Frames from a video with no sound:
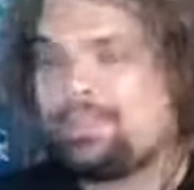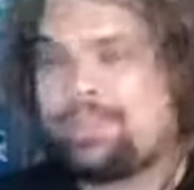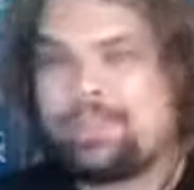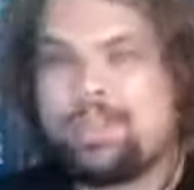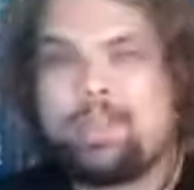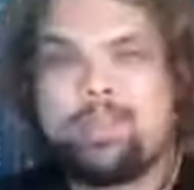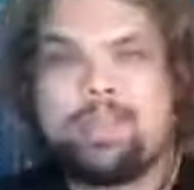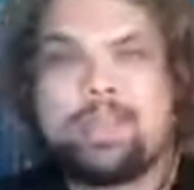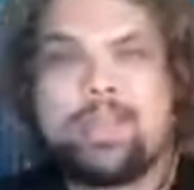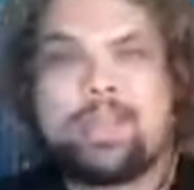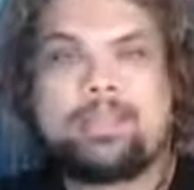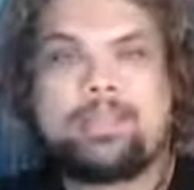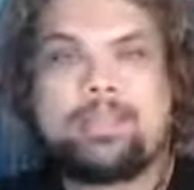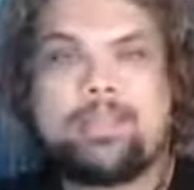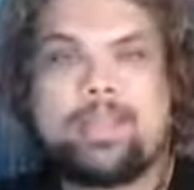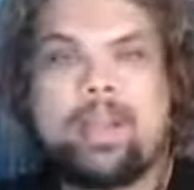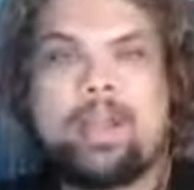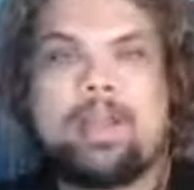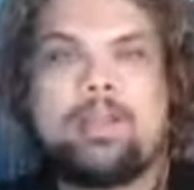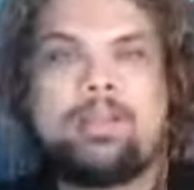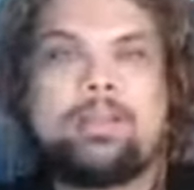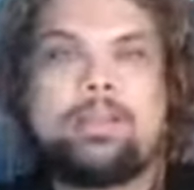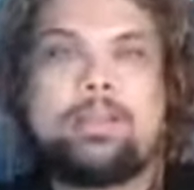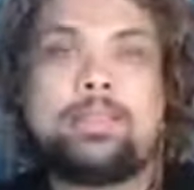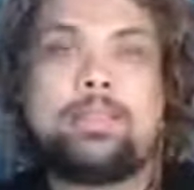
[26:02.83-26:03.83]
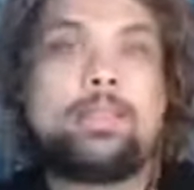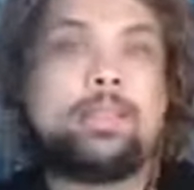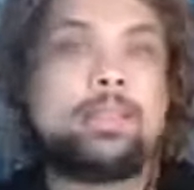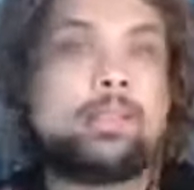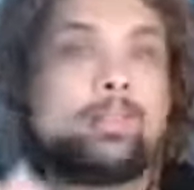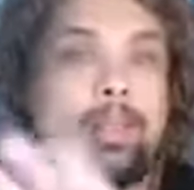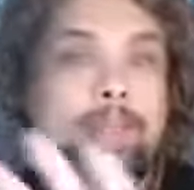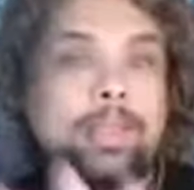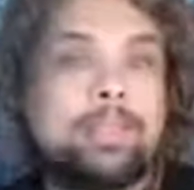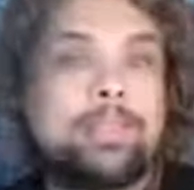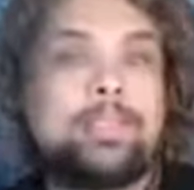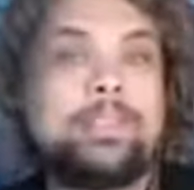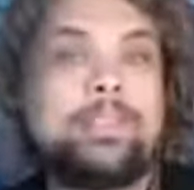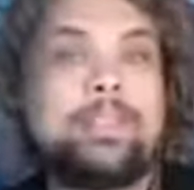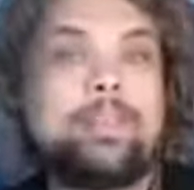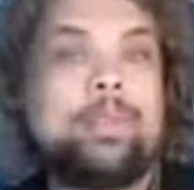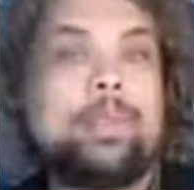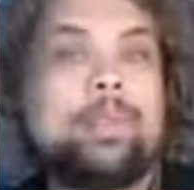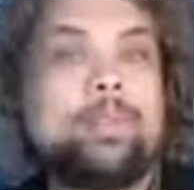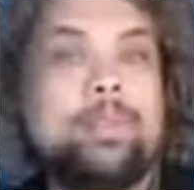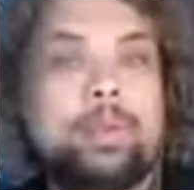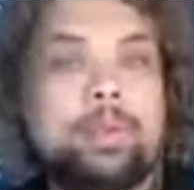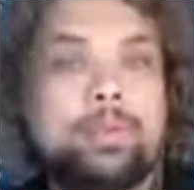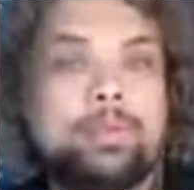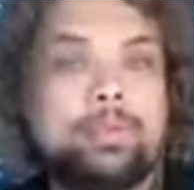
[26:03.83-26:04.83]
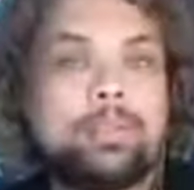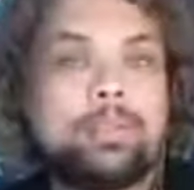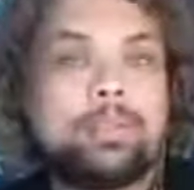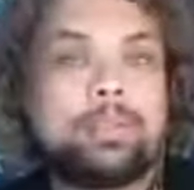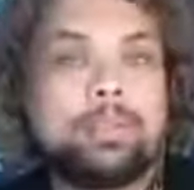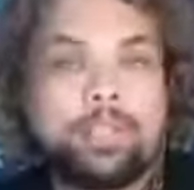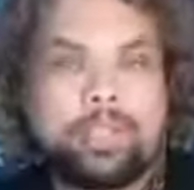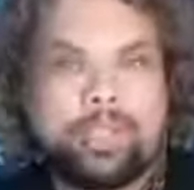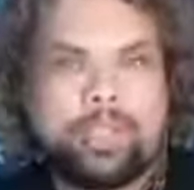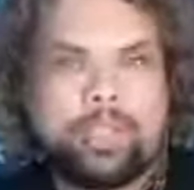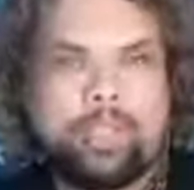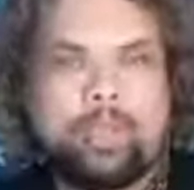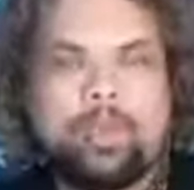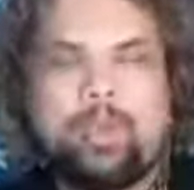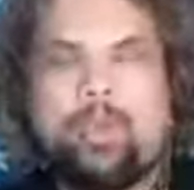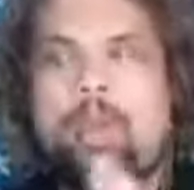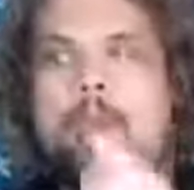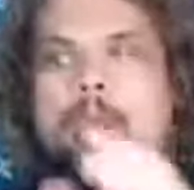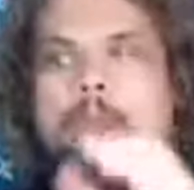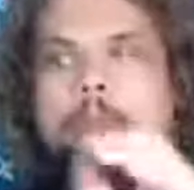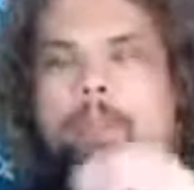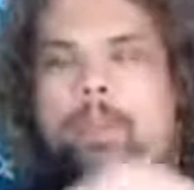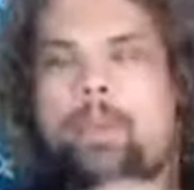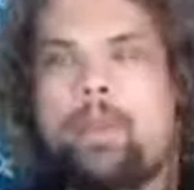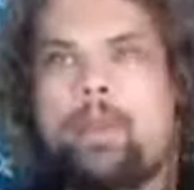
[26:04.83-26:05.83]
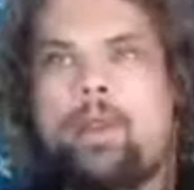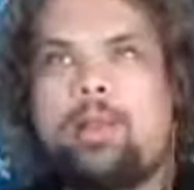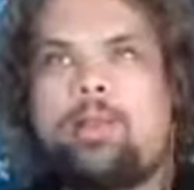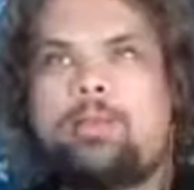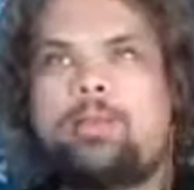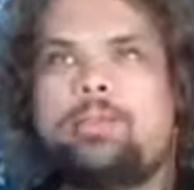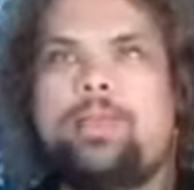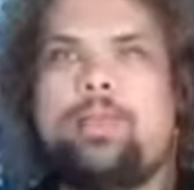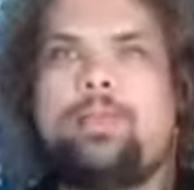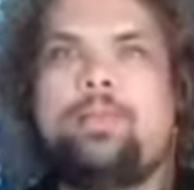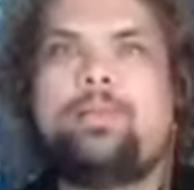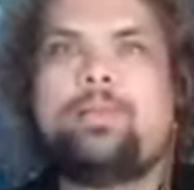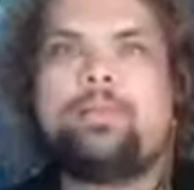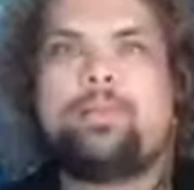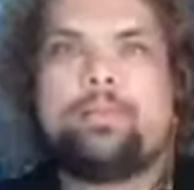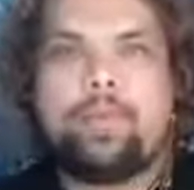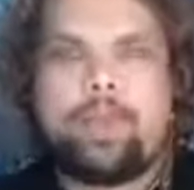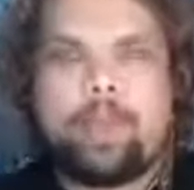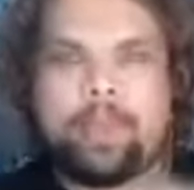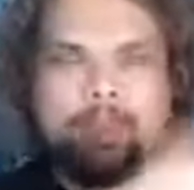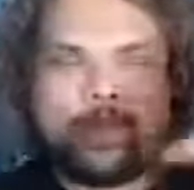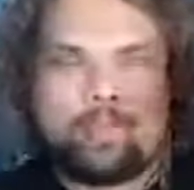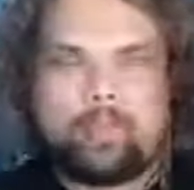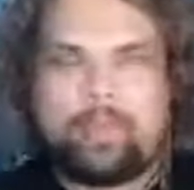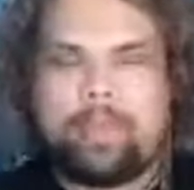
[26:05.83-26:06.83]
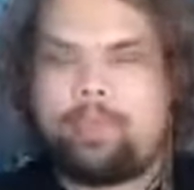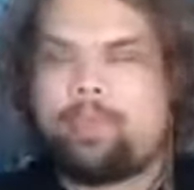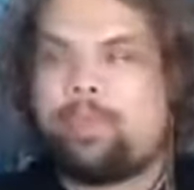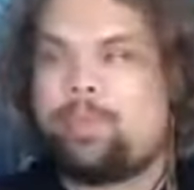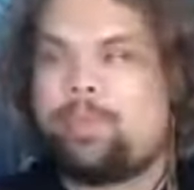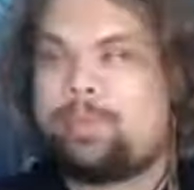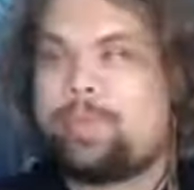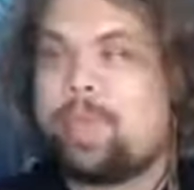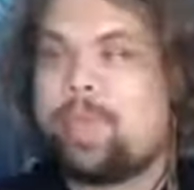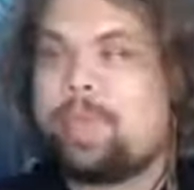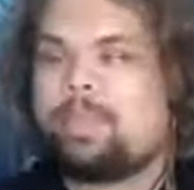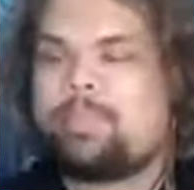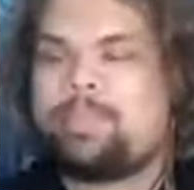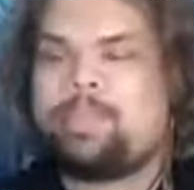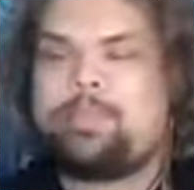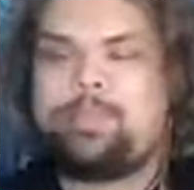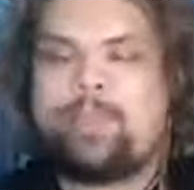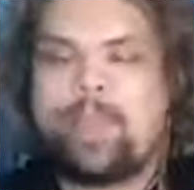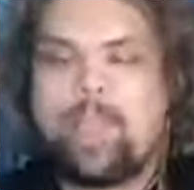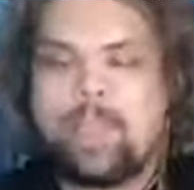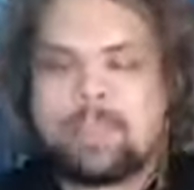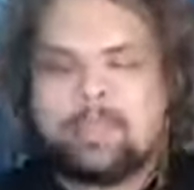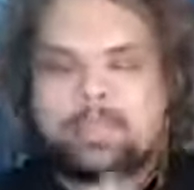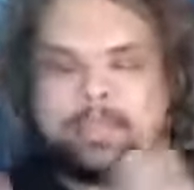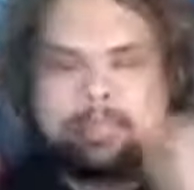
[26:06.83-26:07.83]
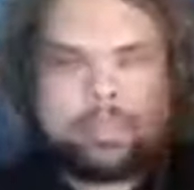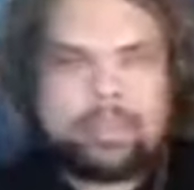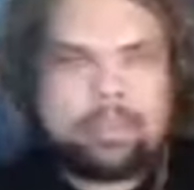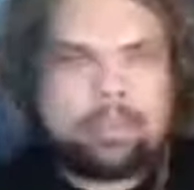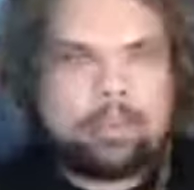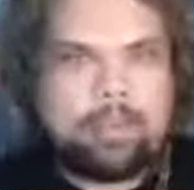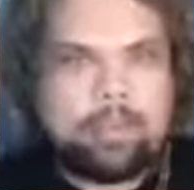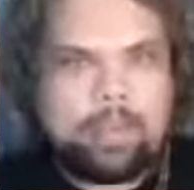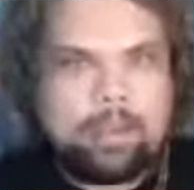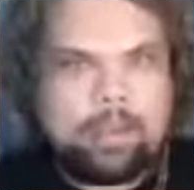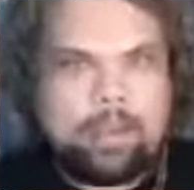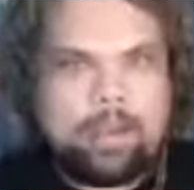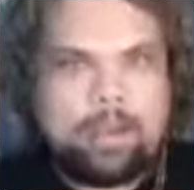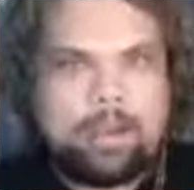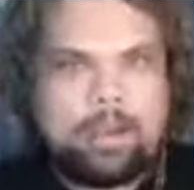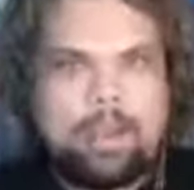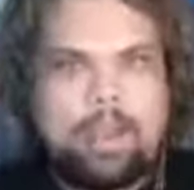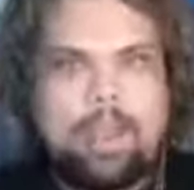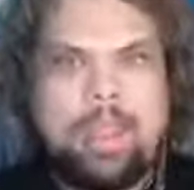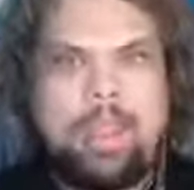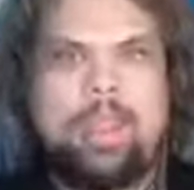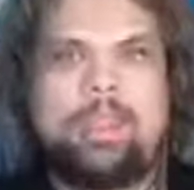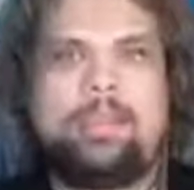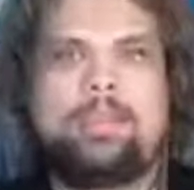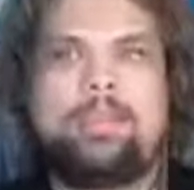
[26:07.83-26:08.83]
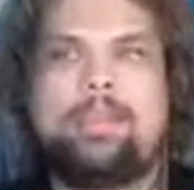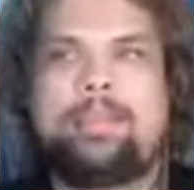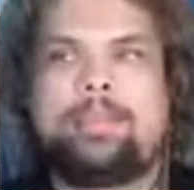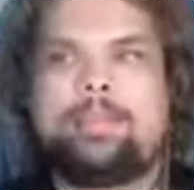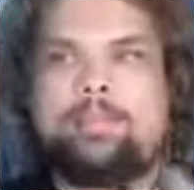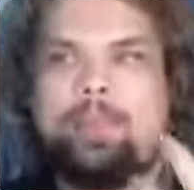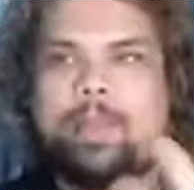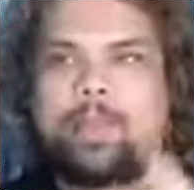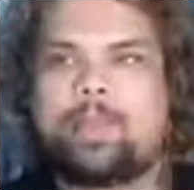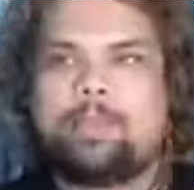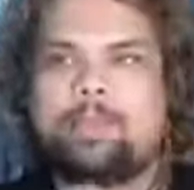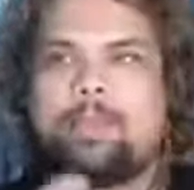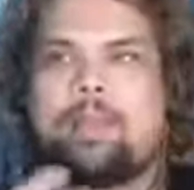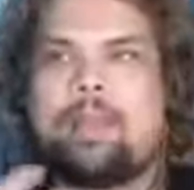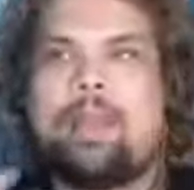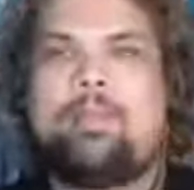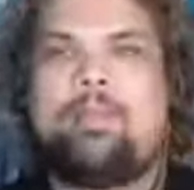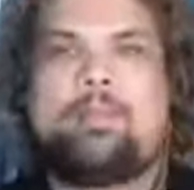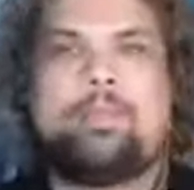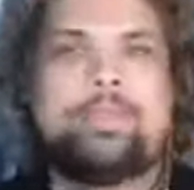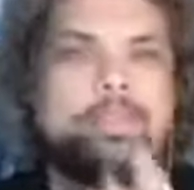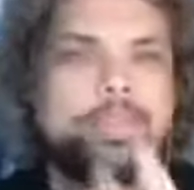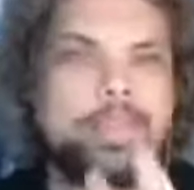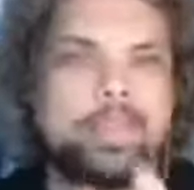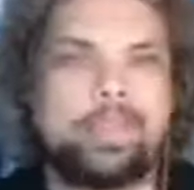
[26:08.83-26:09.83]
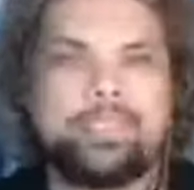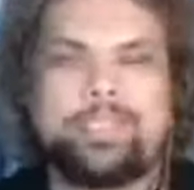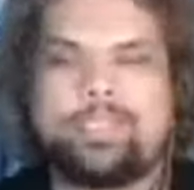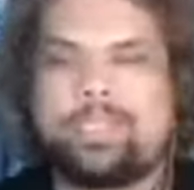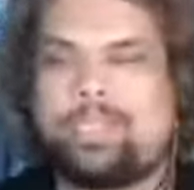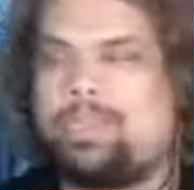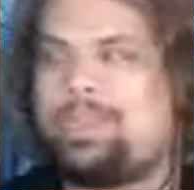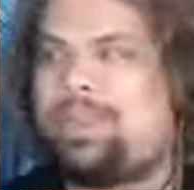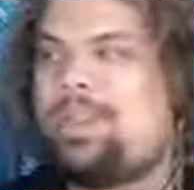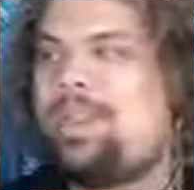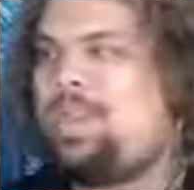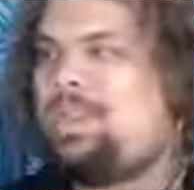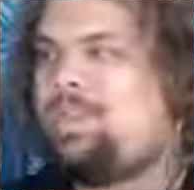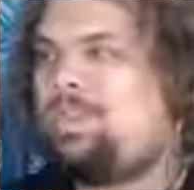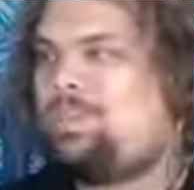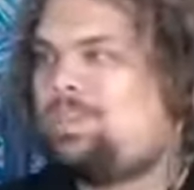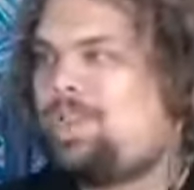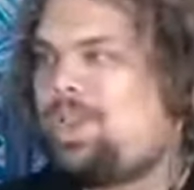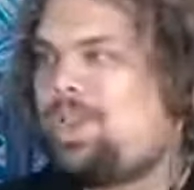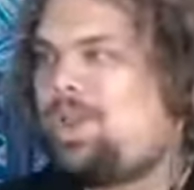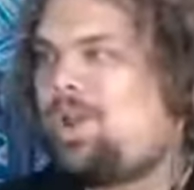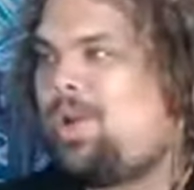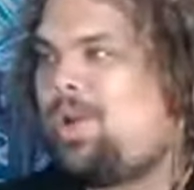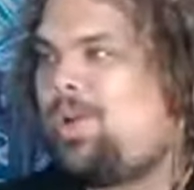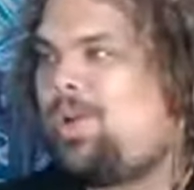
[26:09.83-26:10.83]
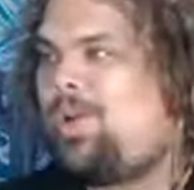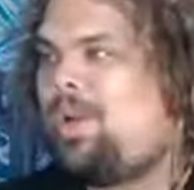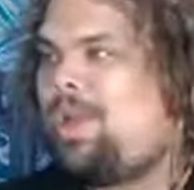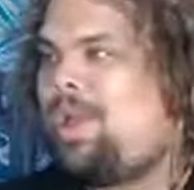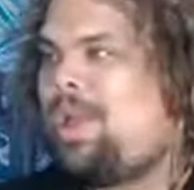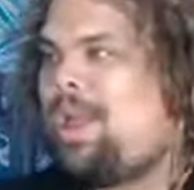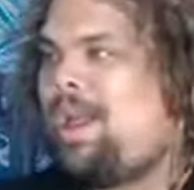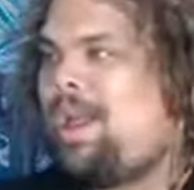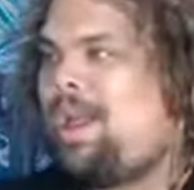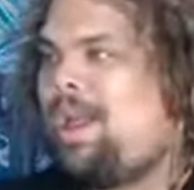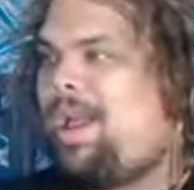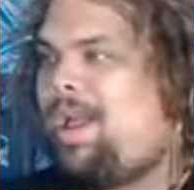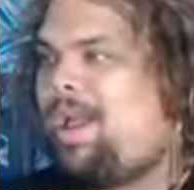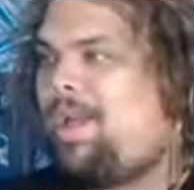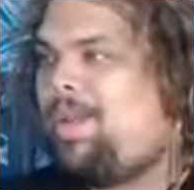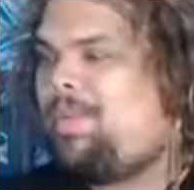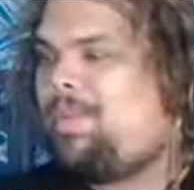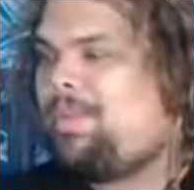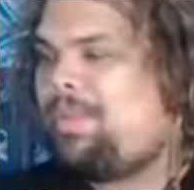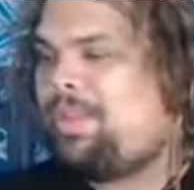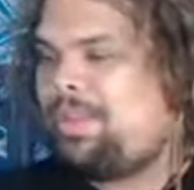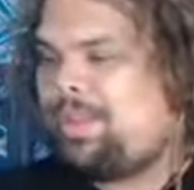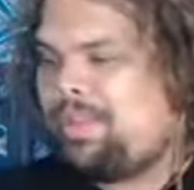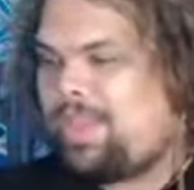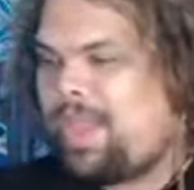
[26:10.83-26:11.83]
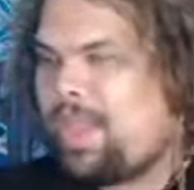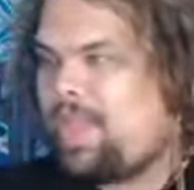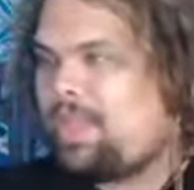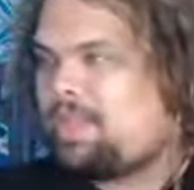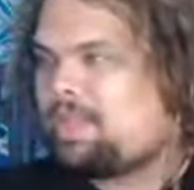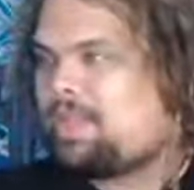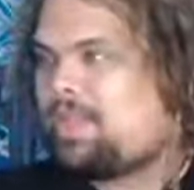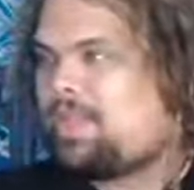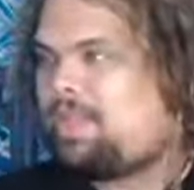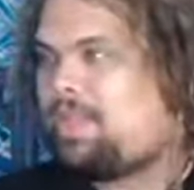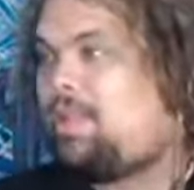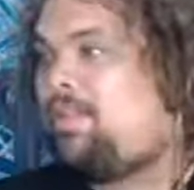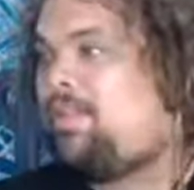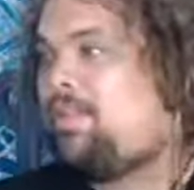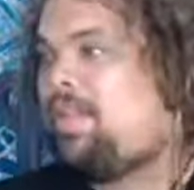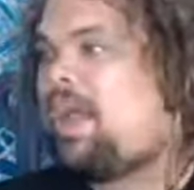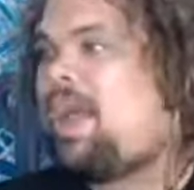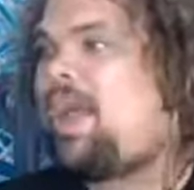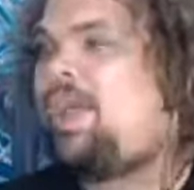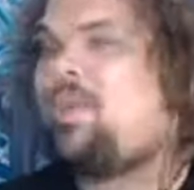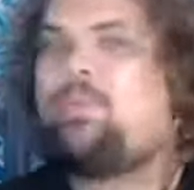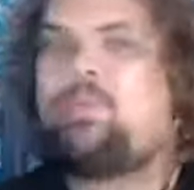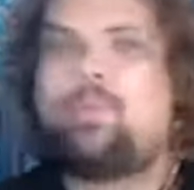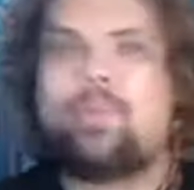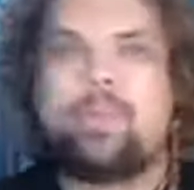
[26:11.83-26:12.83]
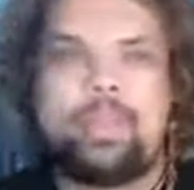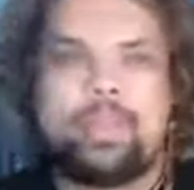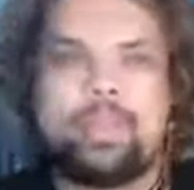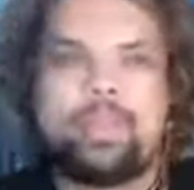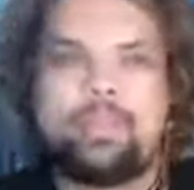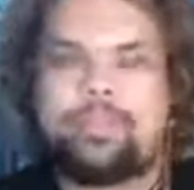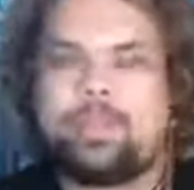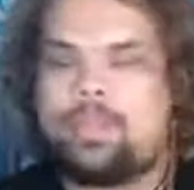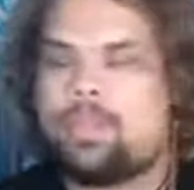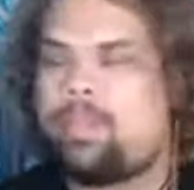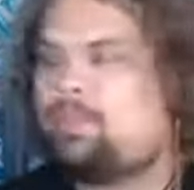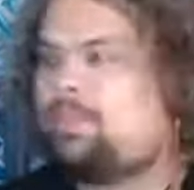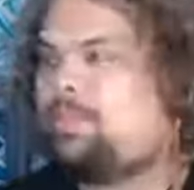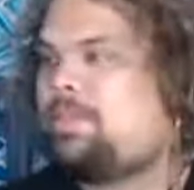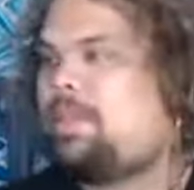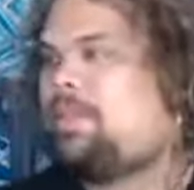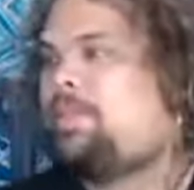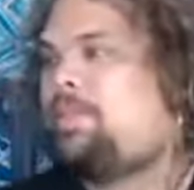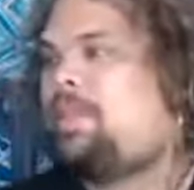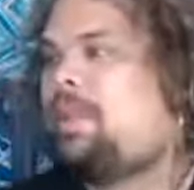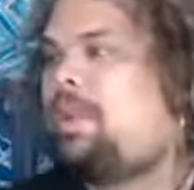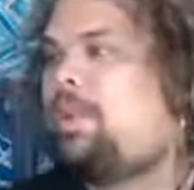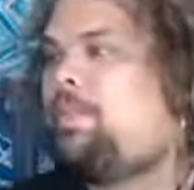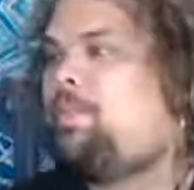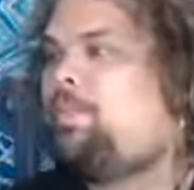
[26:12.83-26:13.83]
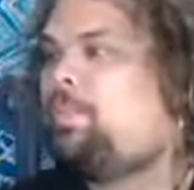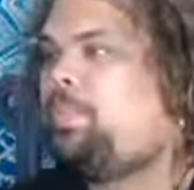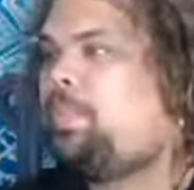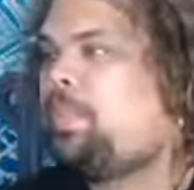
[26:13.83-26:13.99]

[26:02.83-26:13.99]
you know, that's all, it's expressing something personal to you, but also for other people, and that expands the card, and that expands our conversation. So, yes, I love that. I really love that you said that.